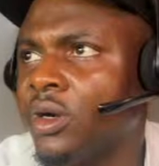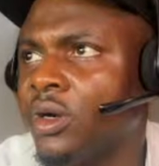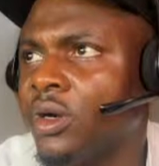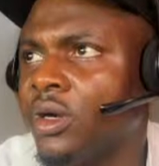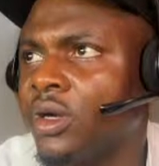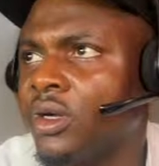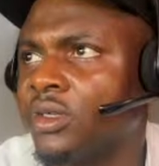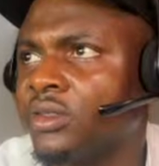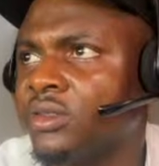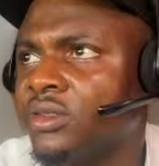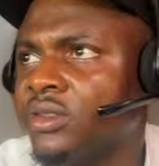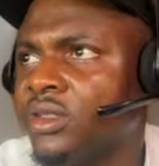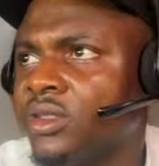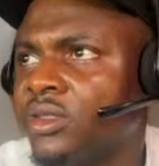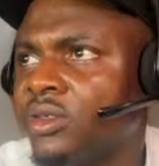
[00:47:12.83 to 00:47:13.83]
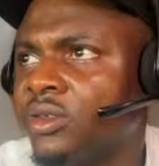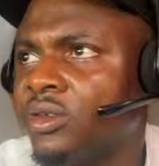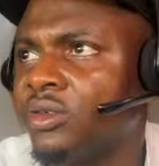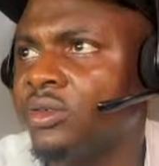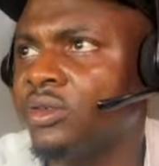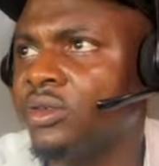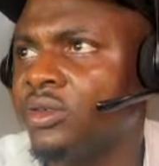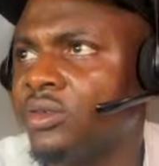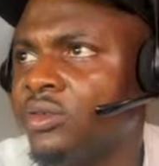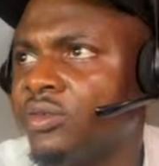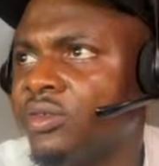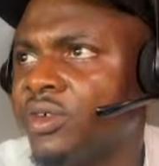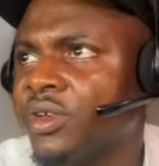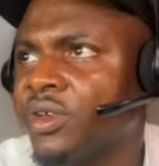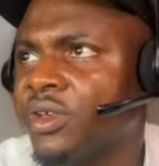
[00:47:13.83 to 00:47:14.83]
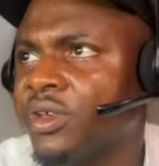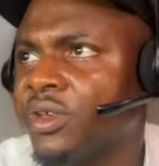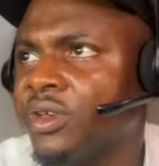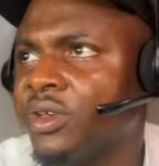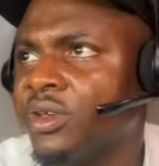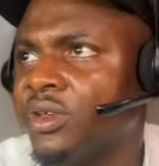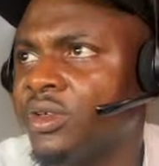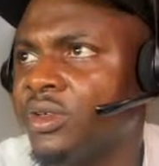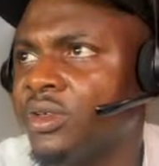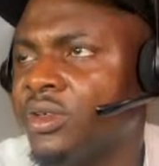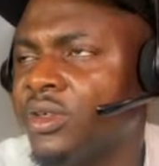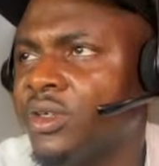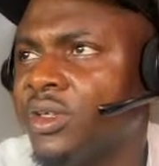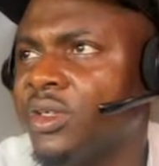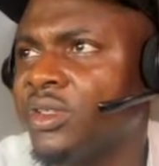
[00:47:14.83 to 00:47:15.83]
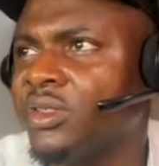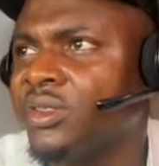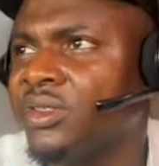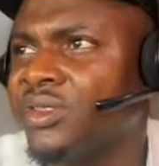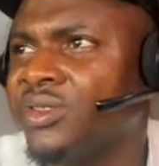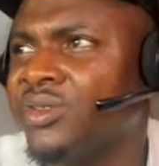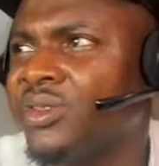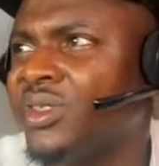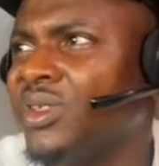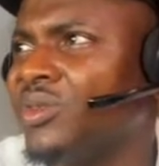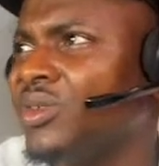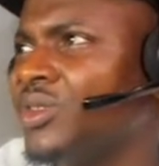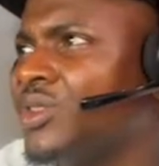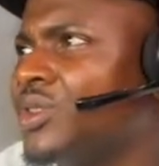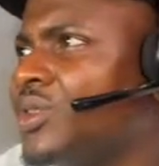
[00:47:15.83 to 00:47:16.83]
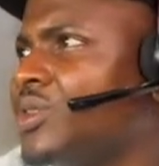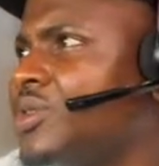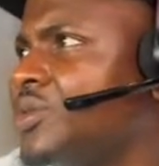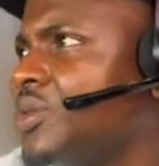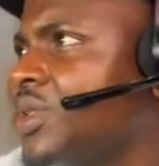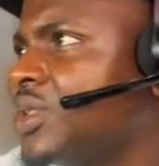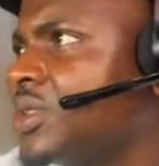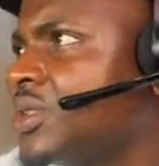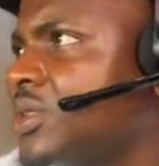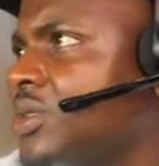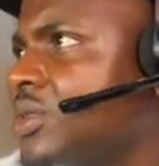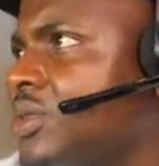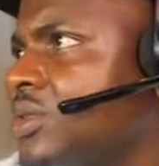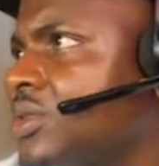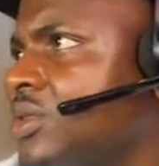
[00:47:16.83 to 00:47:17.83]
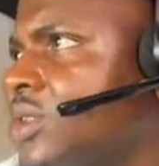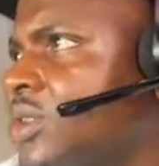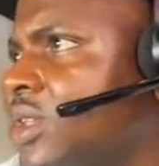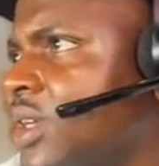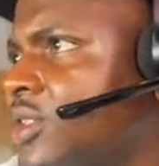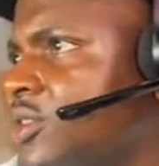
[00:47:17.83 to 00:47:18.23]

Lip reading: Can't see any London over here. This UK was showing US, so it's not actually